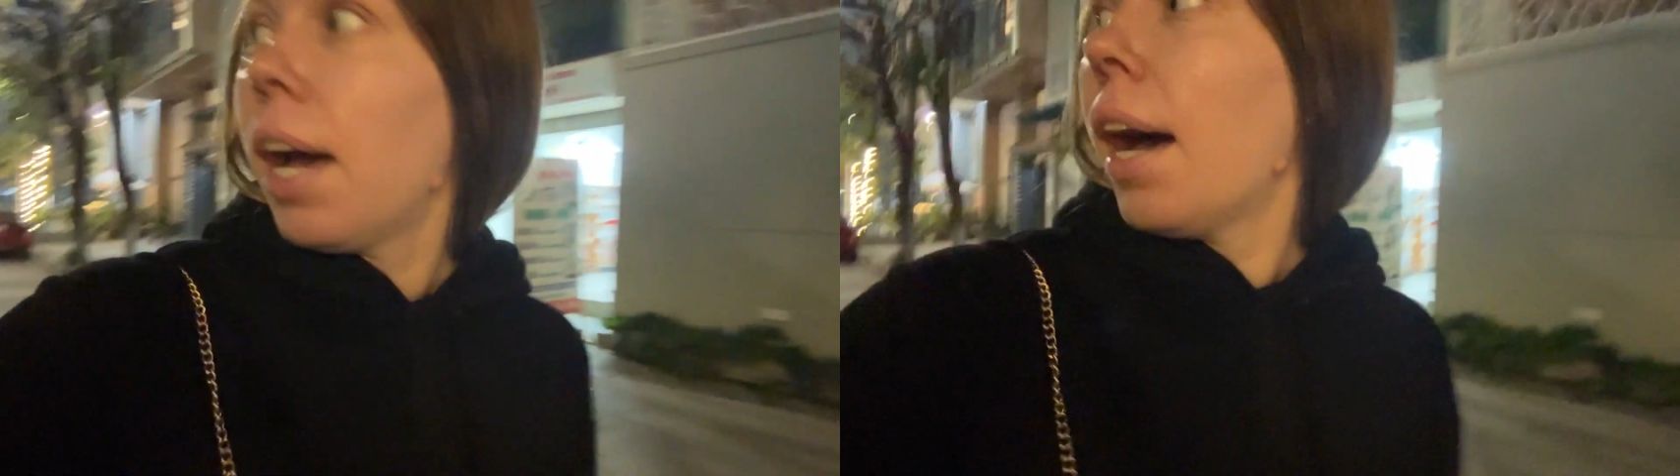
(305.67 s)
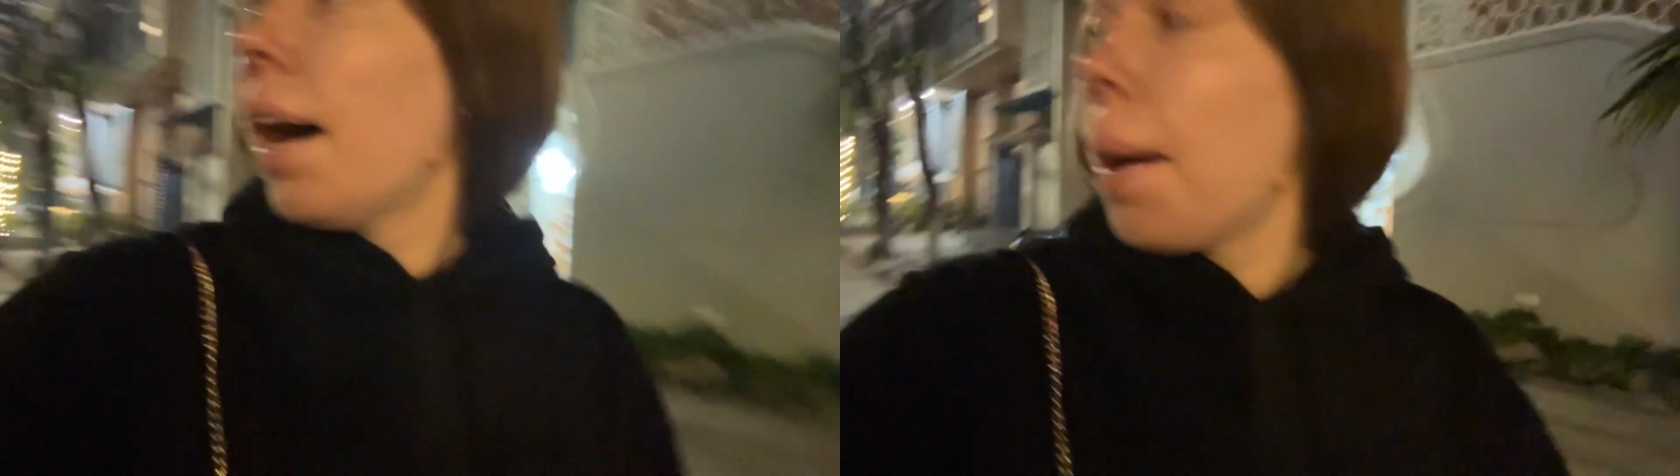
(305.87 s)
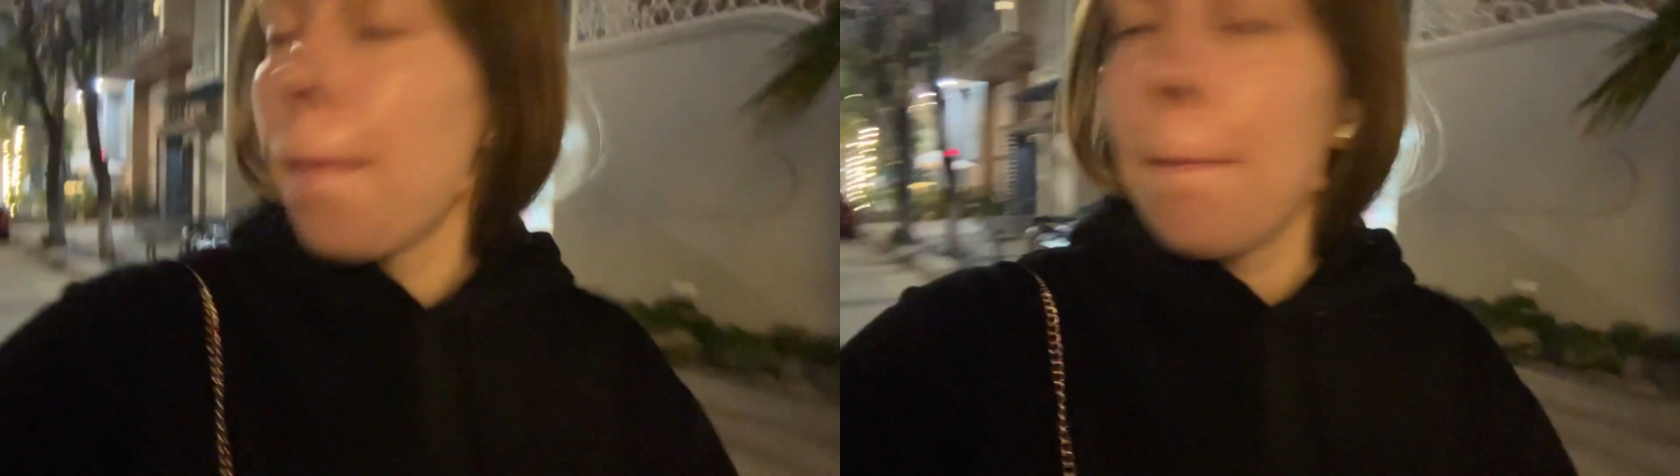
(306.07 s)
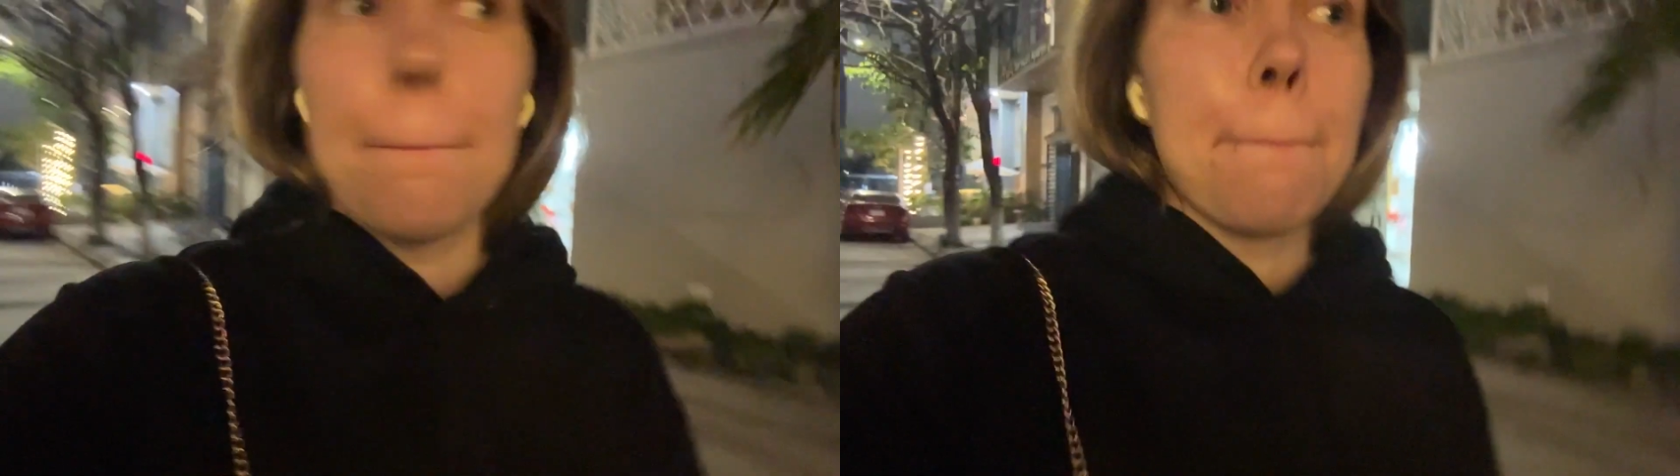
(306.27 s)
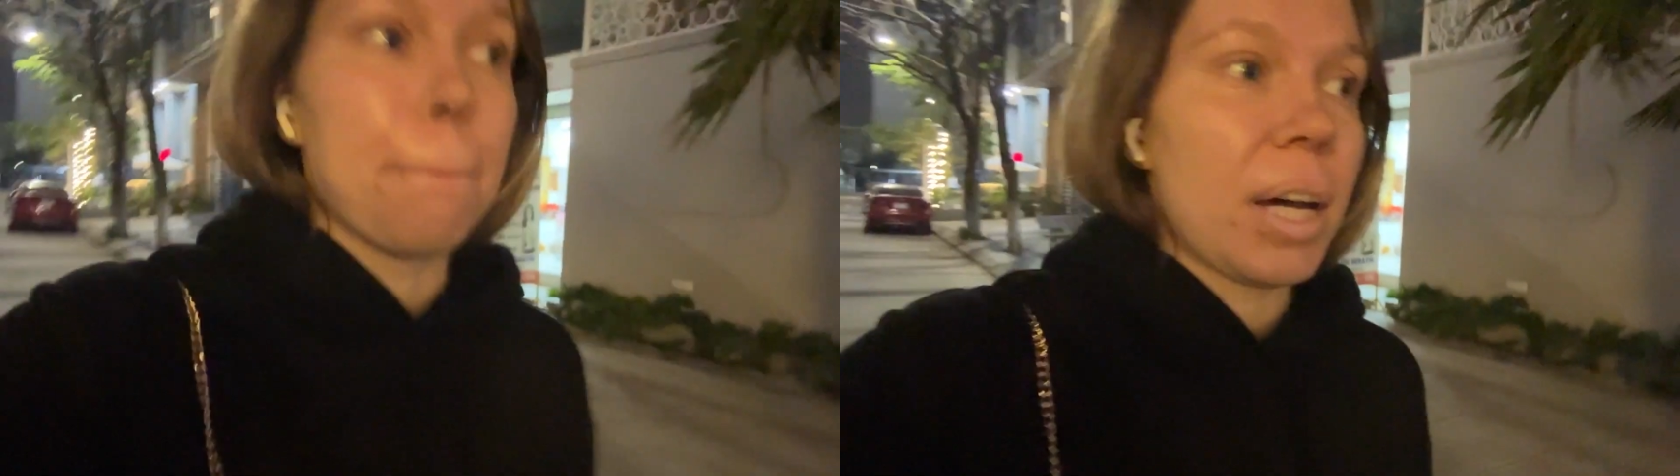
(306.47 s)

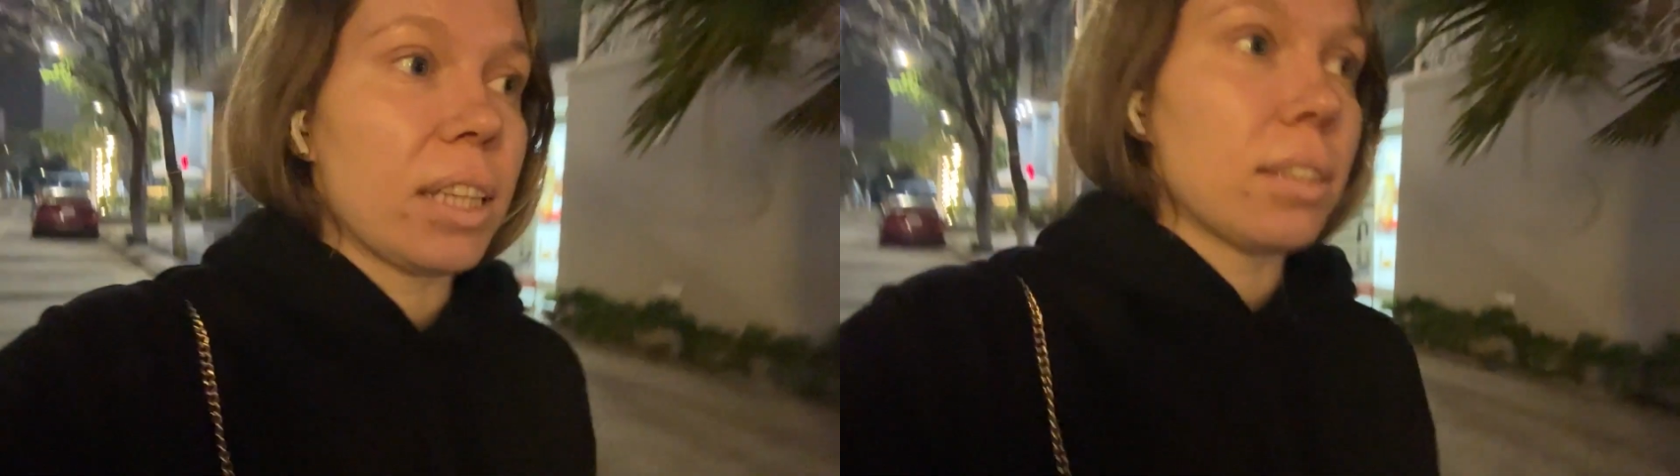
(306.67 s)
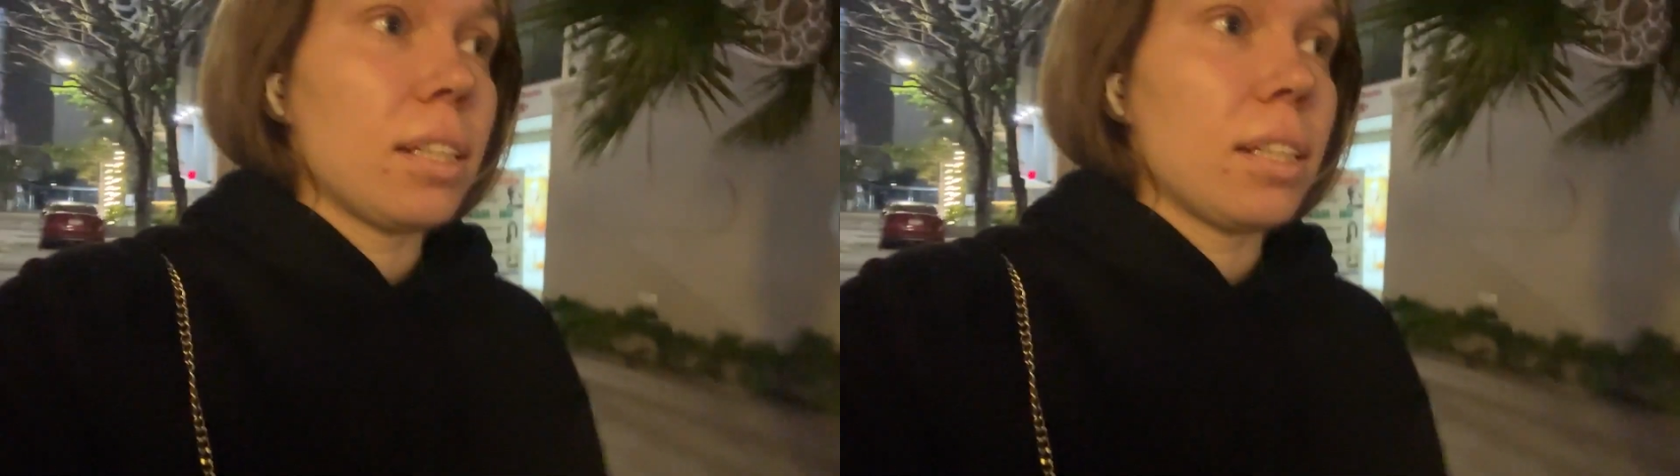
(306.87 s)
um, but